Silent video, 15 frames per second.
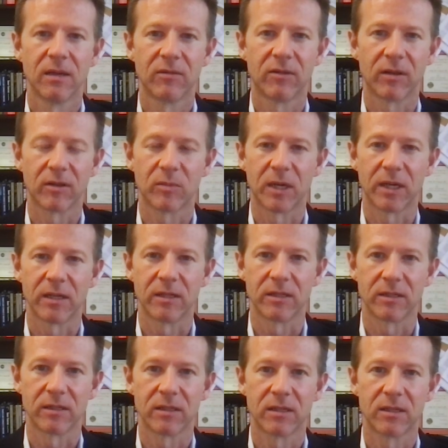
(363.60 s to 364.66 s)
followed by
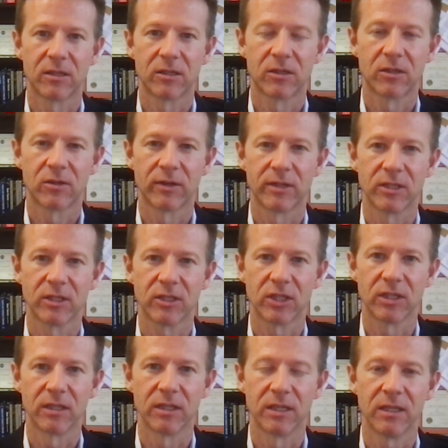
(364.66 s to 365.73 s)
their
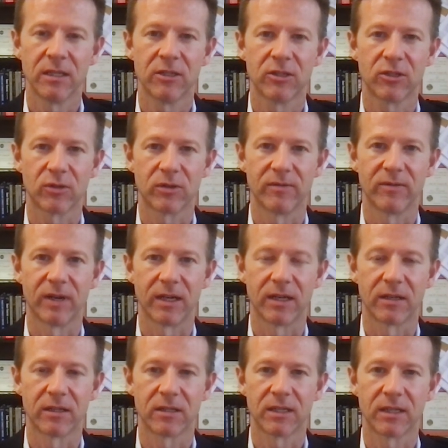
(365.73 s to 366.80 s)
transition into industry via
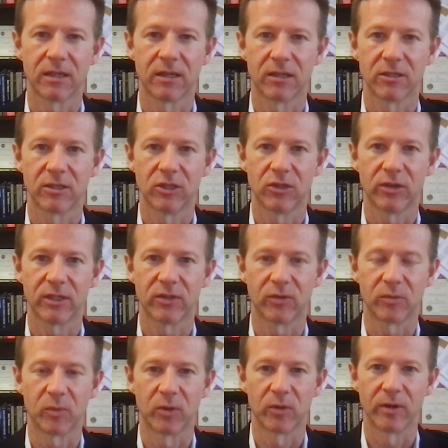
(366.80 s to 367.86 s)
our technology
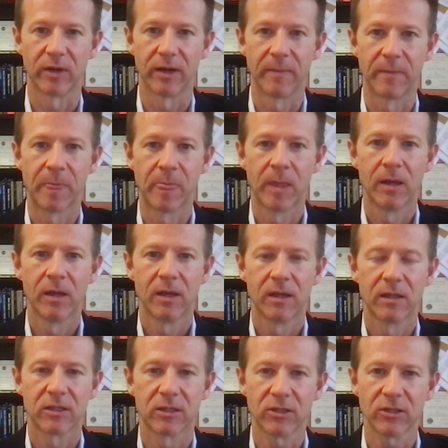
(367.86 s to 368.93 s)
transfer program.
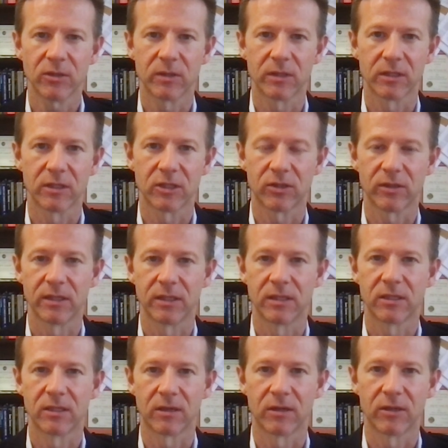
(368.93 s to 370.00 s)
This also
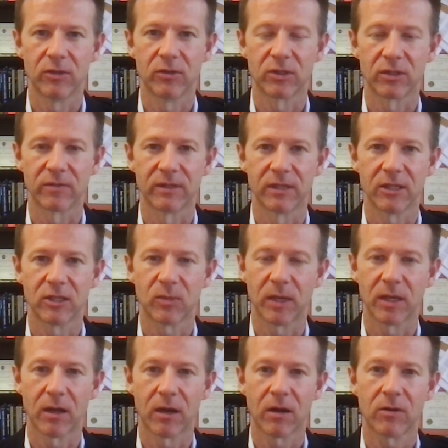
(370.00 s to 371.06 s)
illustrates our use of the
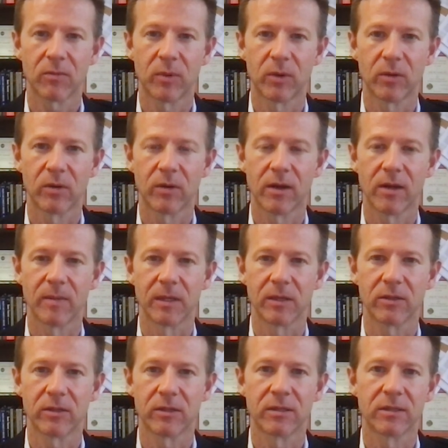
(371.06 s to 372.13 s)
SBIR program and
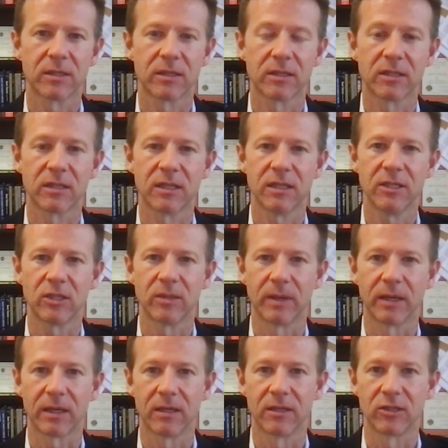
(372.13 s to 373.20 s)
other solicitation
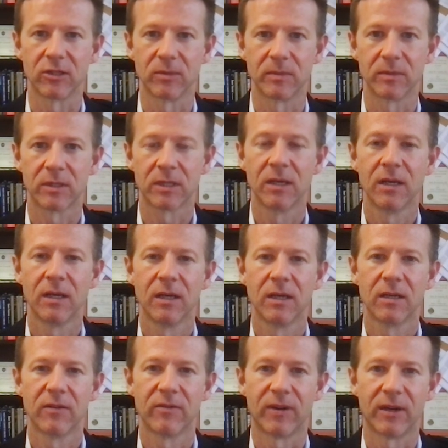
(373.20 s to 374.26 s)
mechanisms
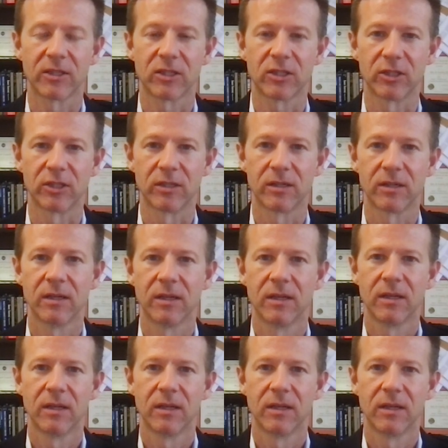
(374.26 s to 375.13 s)
to foster